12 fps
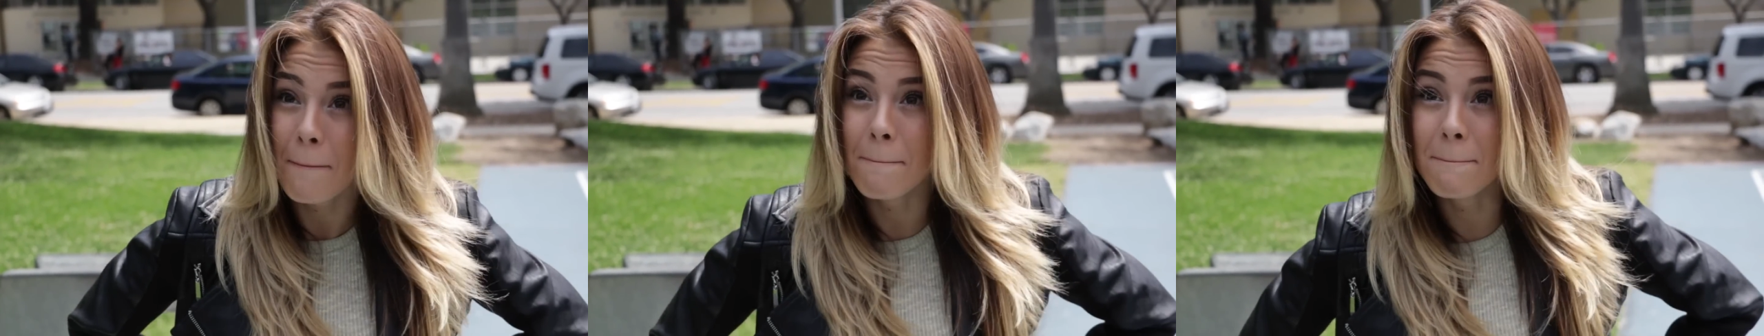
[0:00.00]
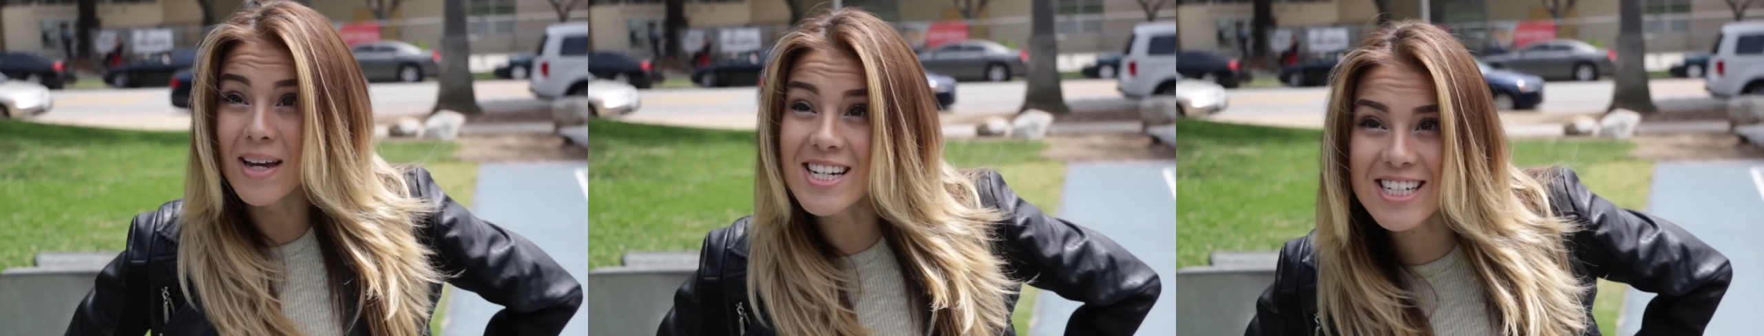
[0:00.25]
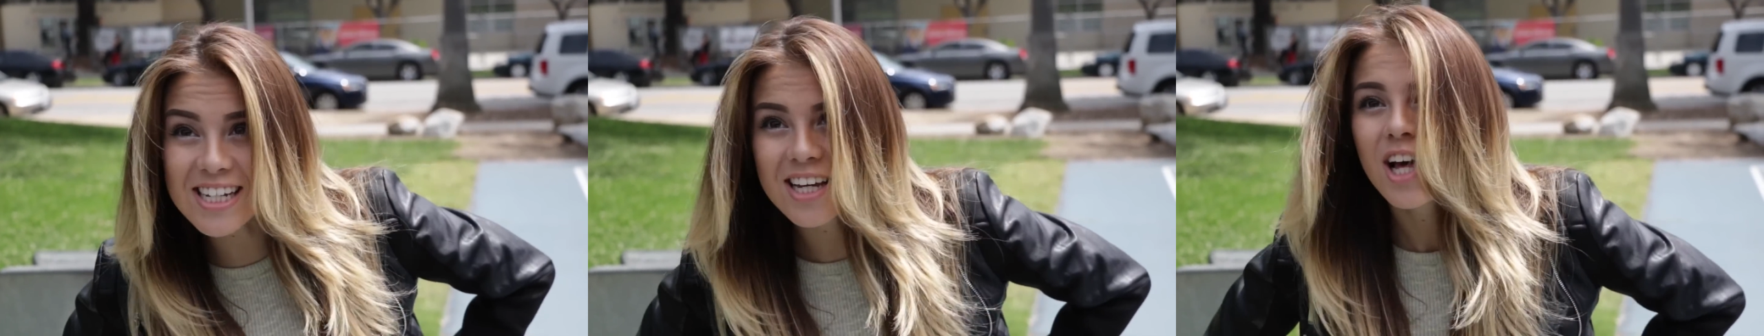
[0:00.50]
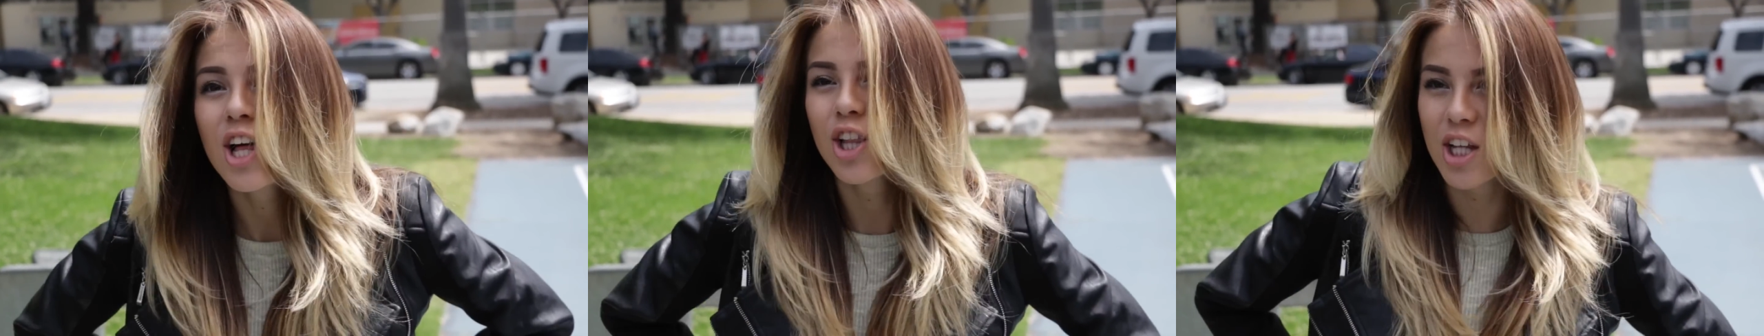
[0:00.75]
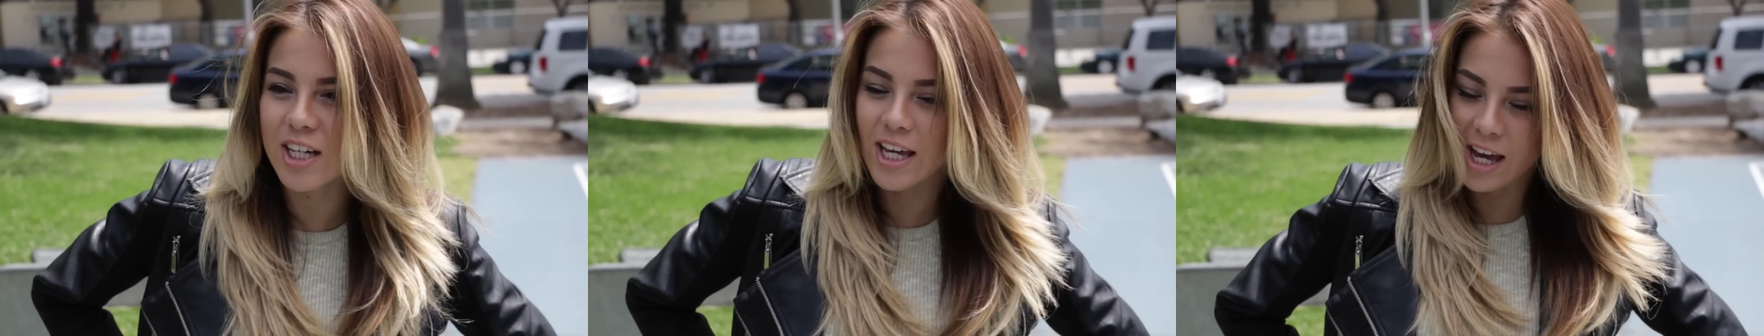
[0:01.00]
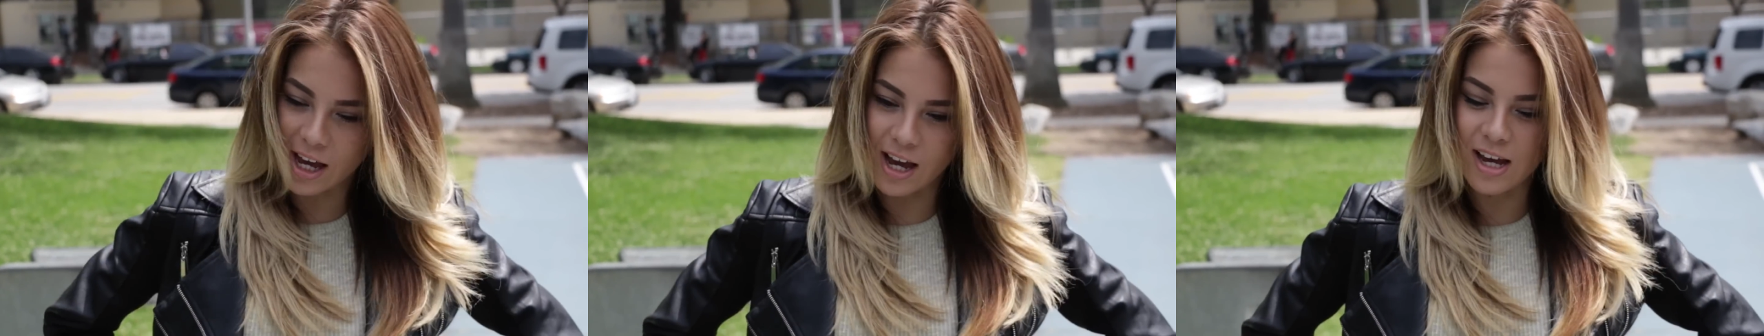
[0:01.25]
midget
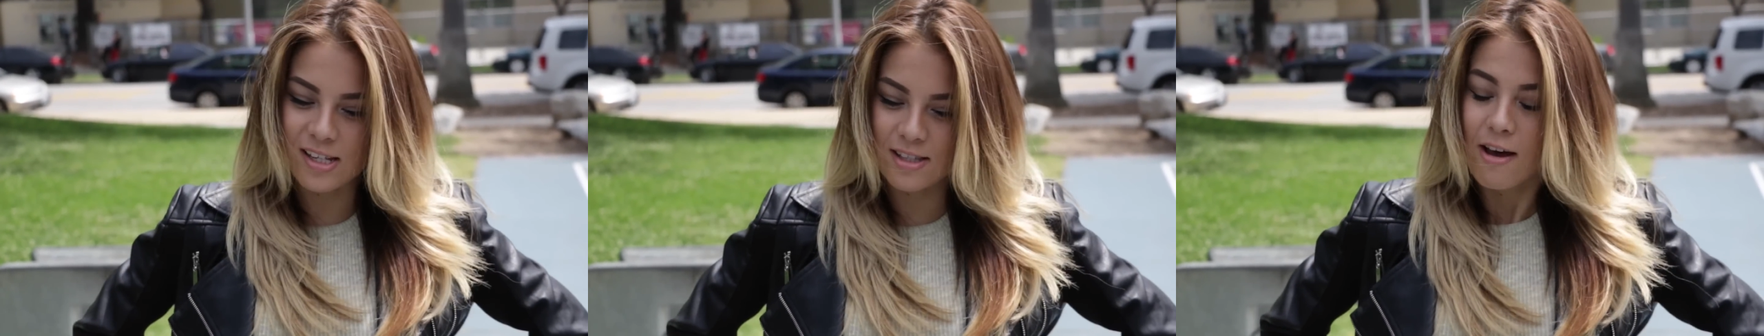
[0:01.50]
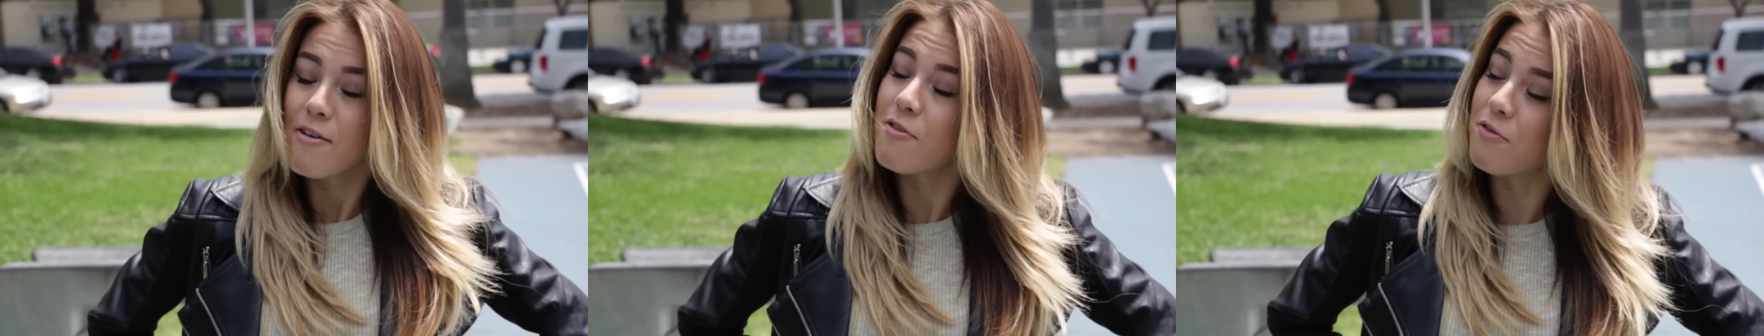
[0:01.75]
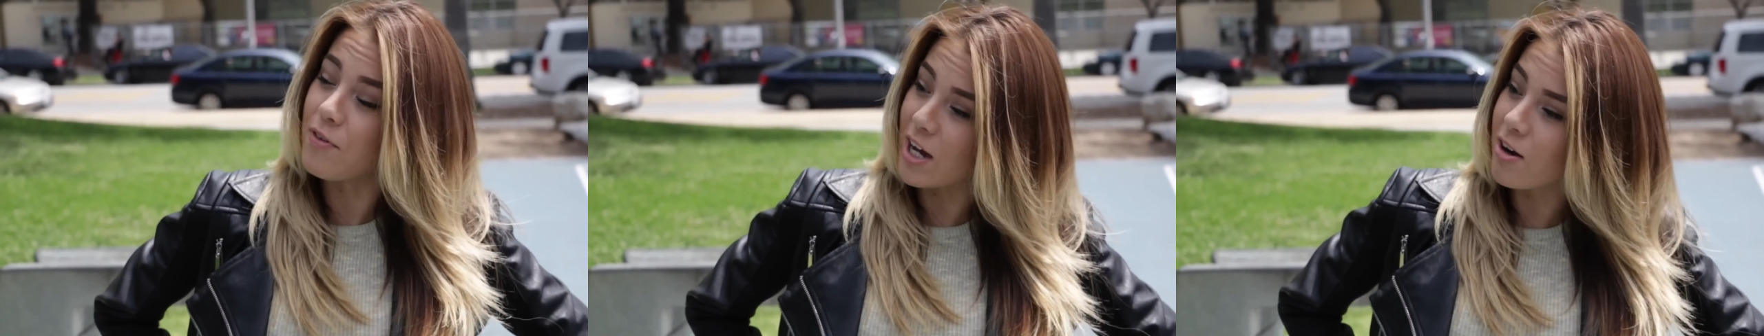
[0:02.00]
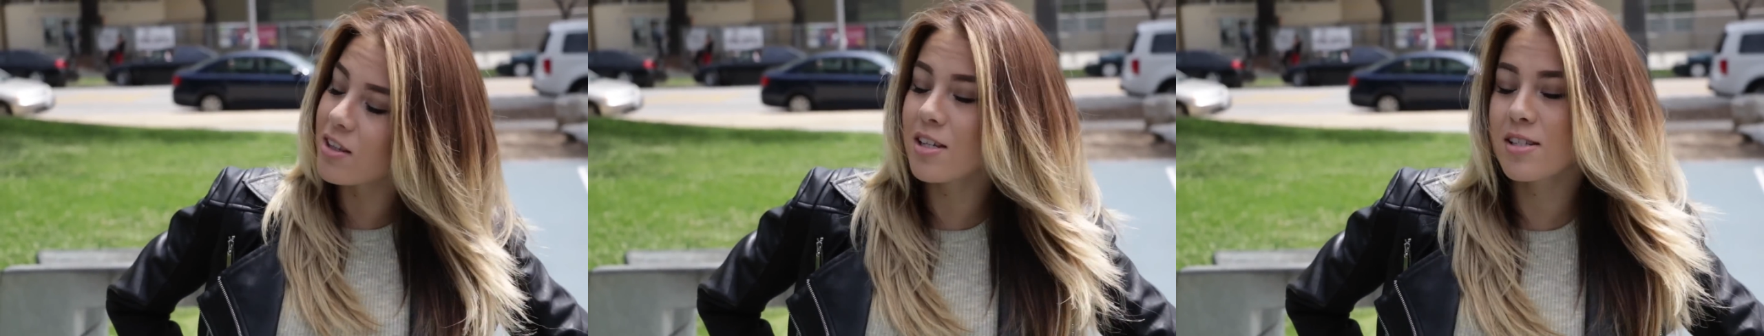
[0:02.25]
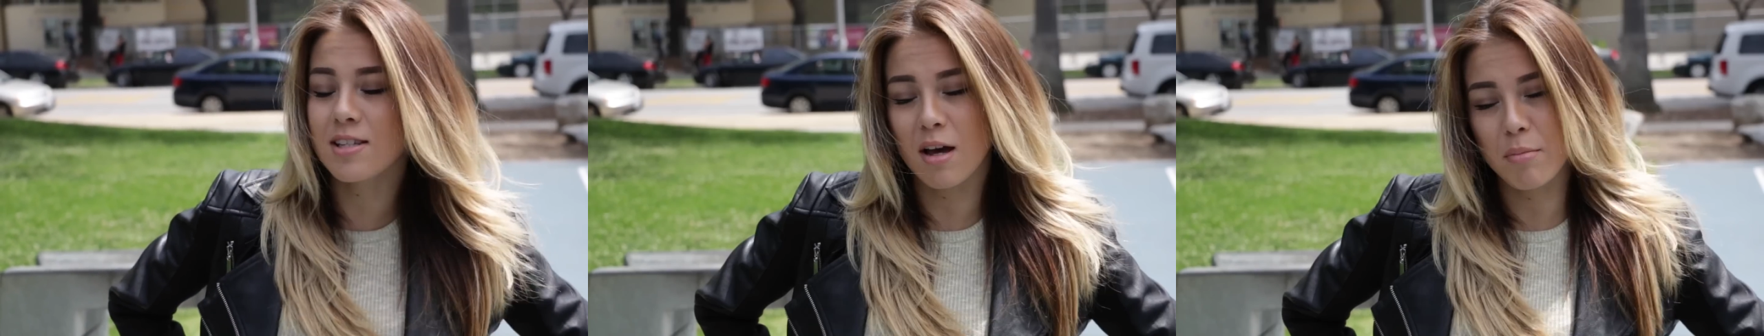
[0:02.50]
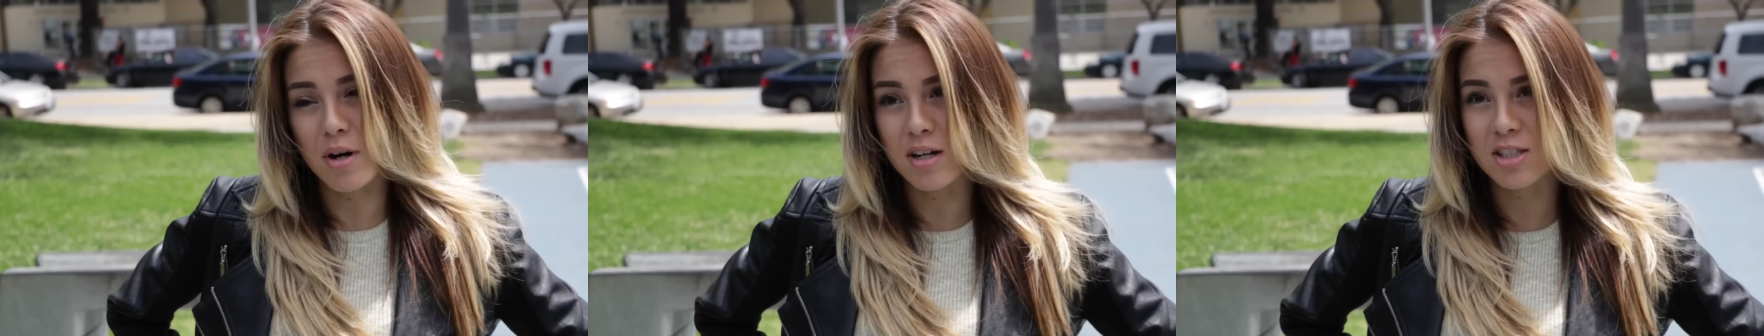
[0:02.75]
looking ass fell in the
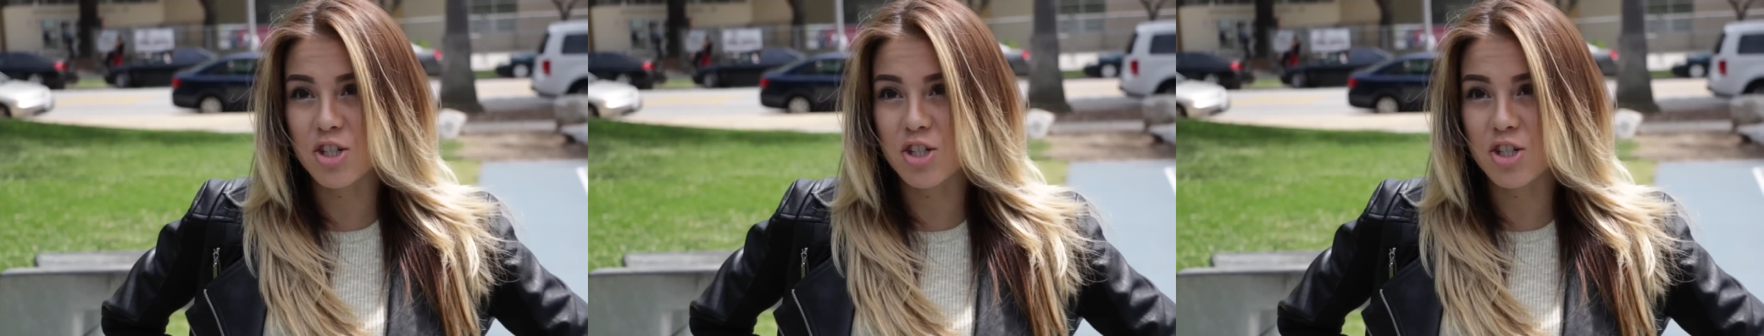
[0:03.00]
sandbox